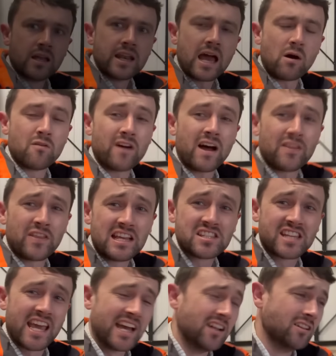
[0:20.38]
Now we've had these
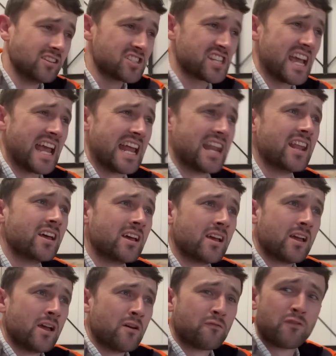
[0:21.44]
kilns in
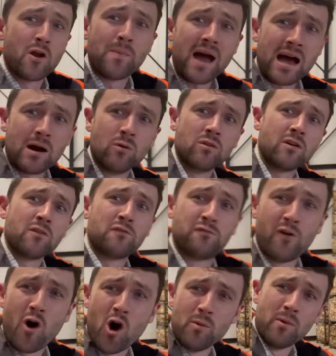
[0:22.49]
for about
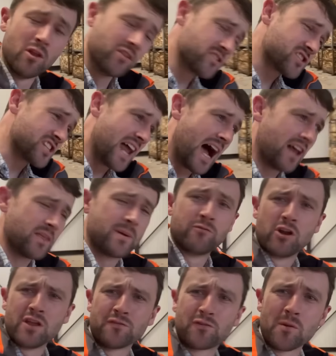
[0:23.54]
four months now, they've
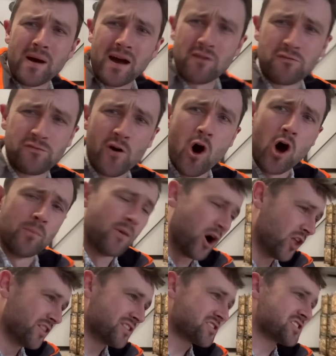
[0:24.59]
been running for about four
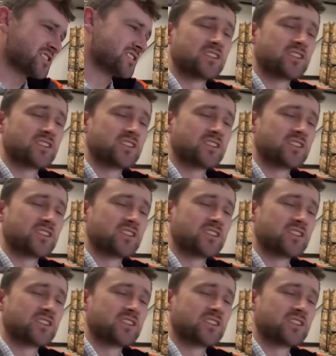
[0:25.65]
months.